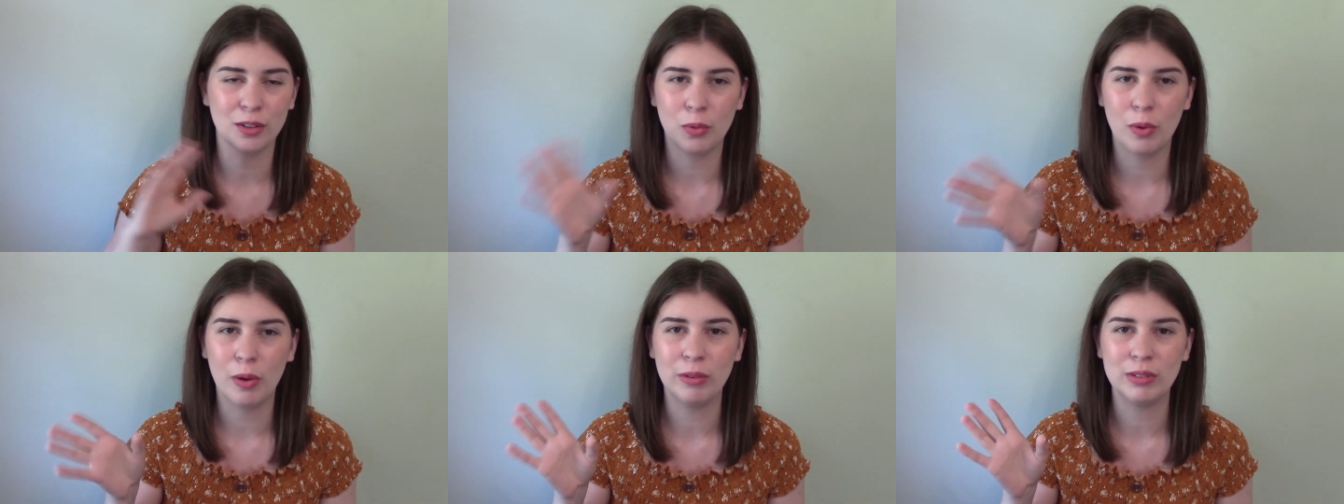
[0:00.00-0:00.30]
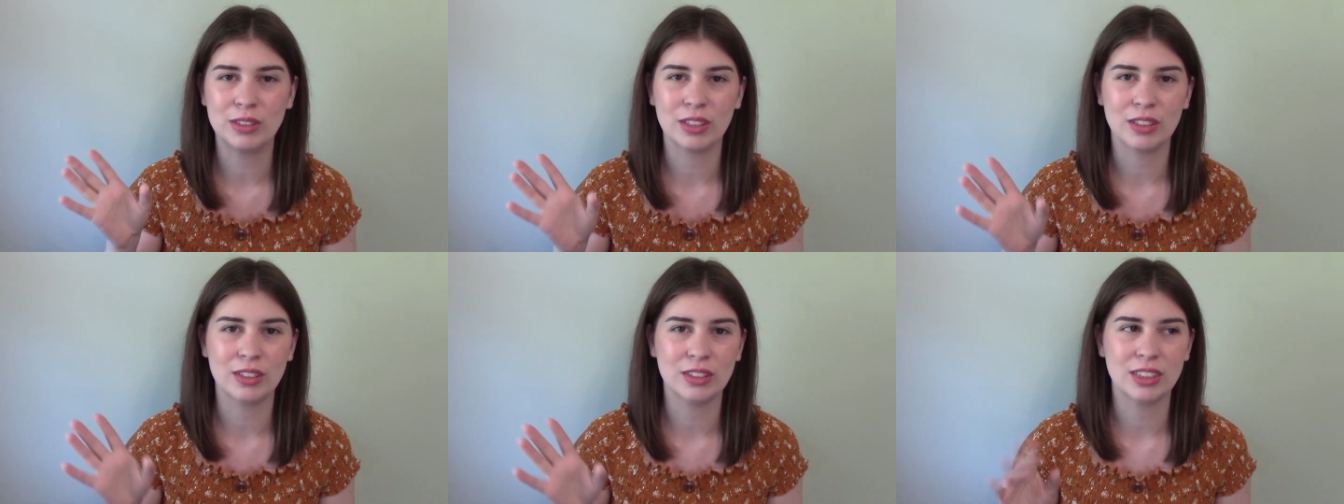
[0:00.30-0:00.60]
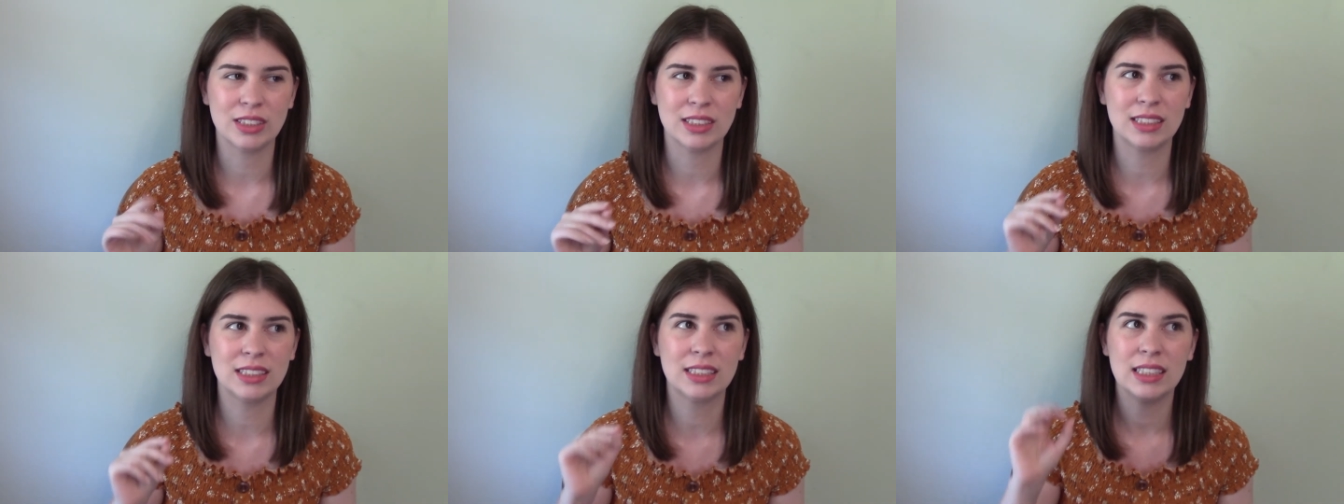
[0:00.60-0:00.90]
quotes are
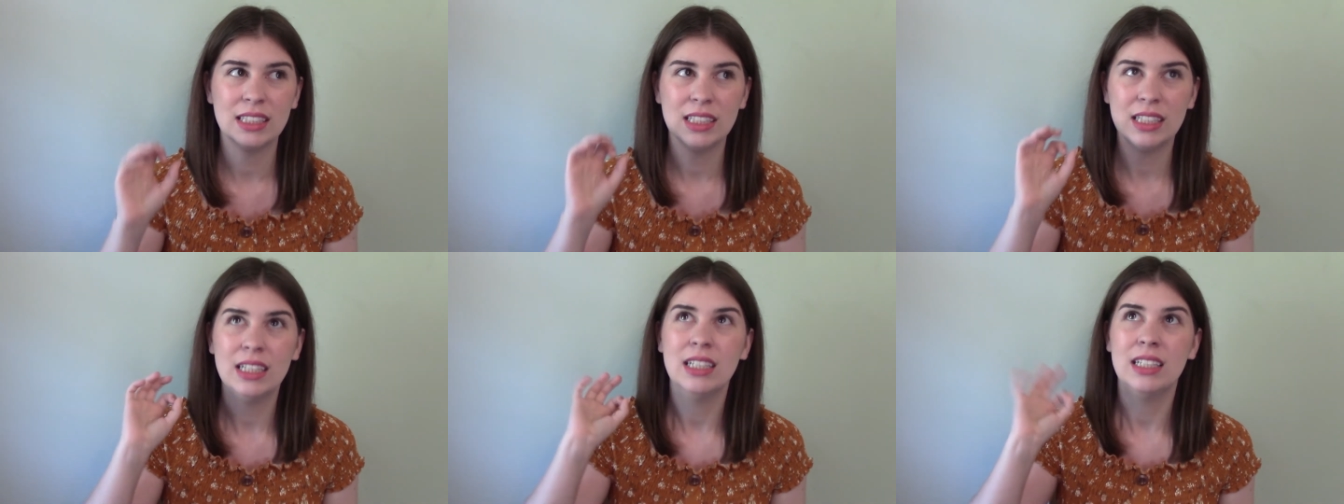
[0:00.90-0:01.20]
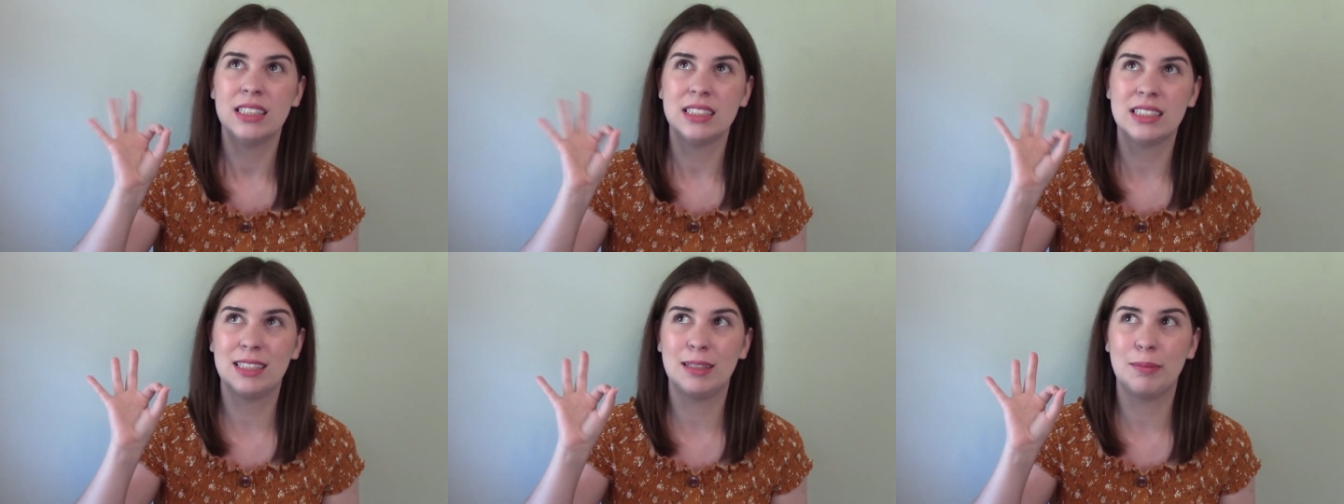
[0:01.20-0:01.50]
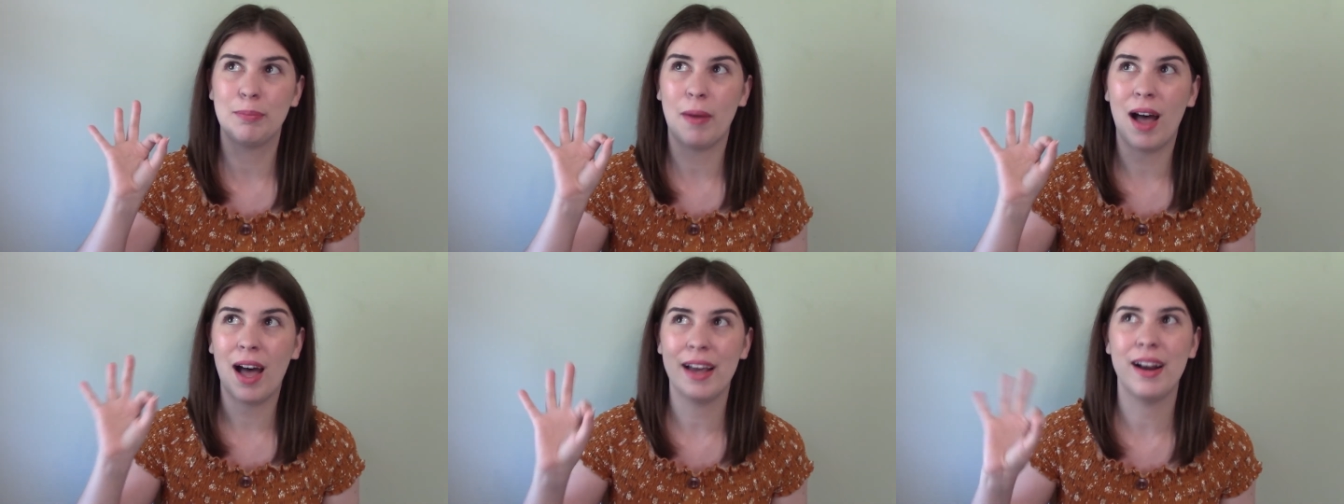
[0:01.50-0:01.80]
just
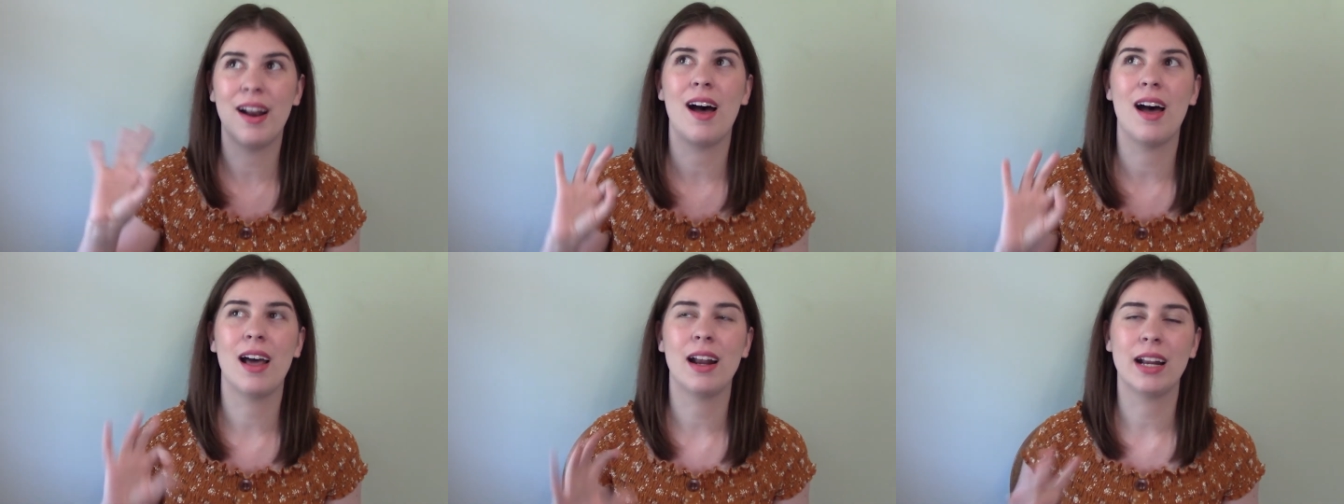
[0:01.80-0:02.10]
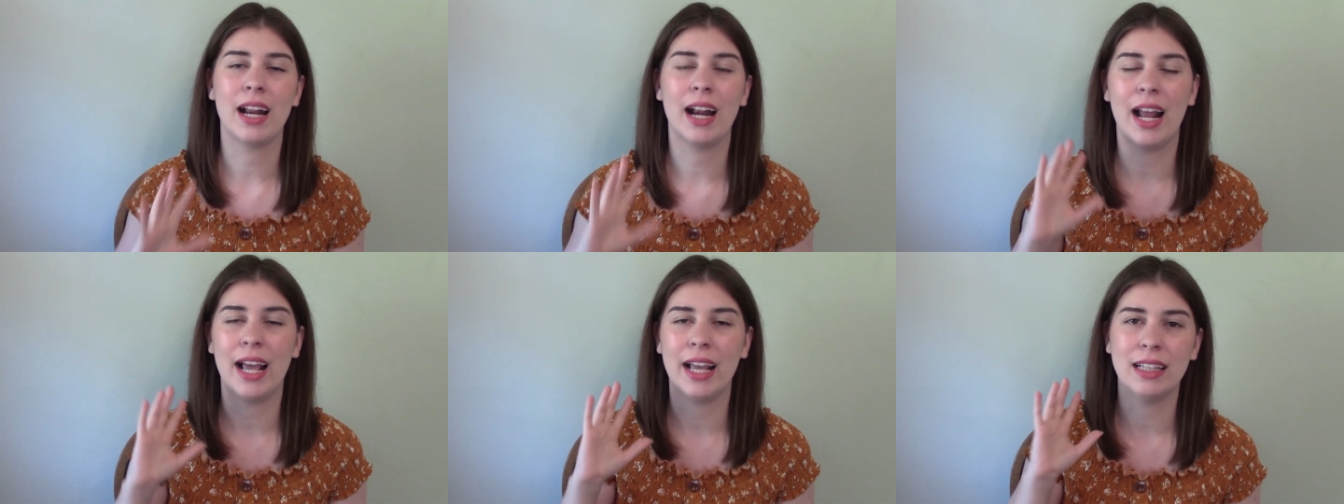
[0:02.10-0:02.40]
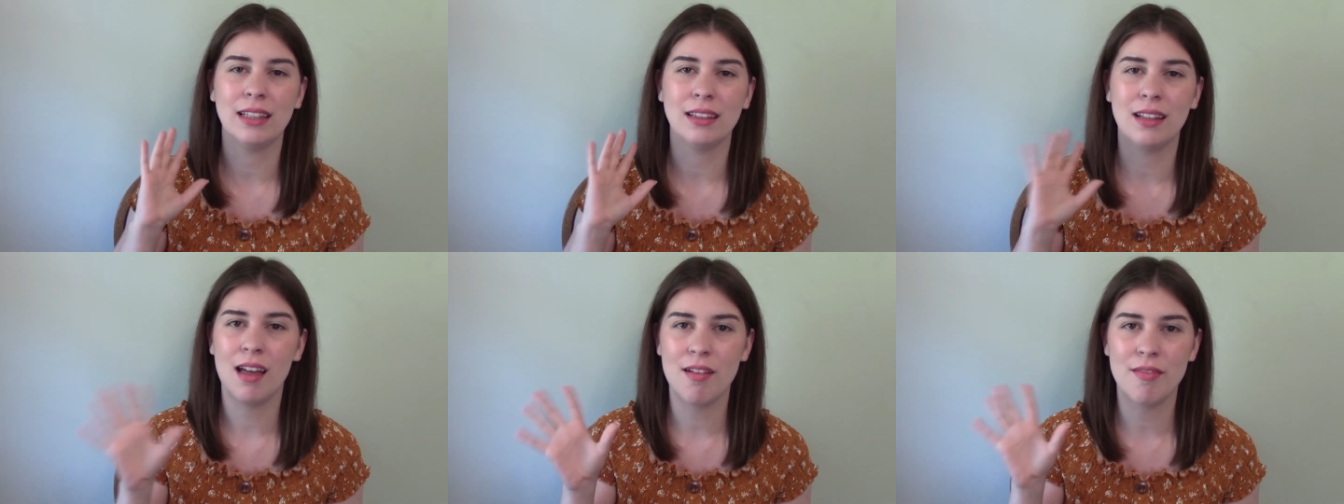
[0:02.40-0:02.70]
spot on, and
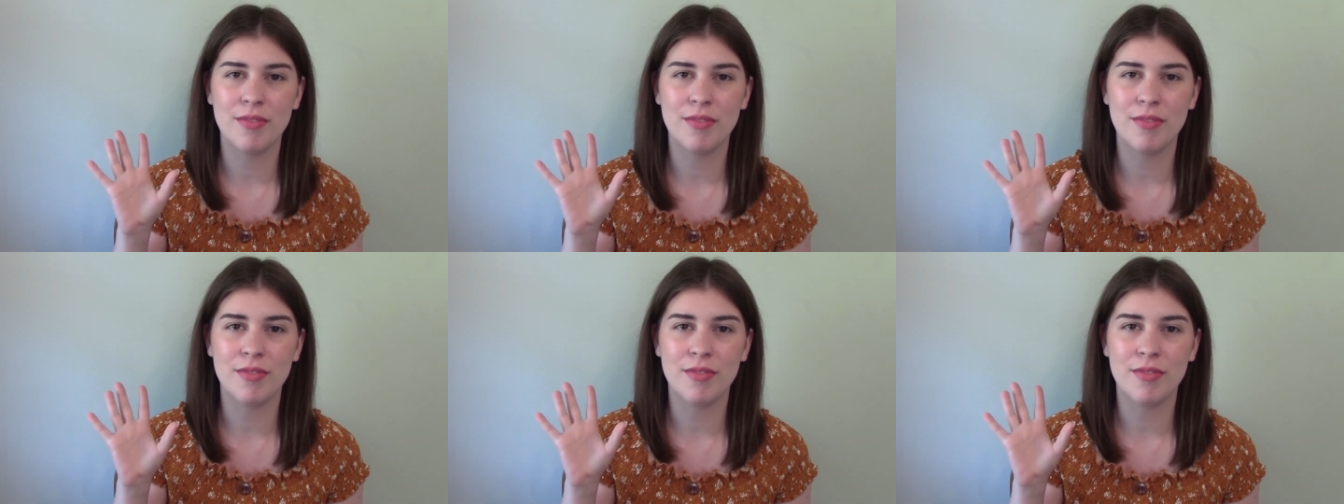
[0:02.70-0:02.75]
I love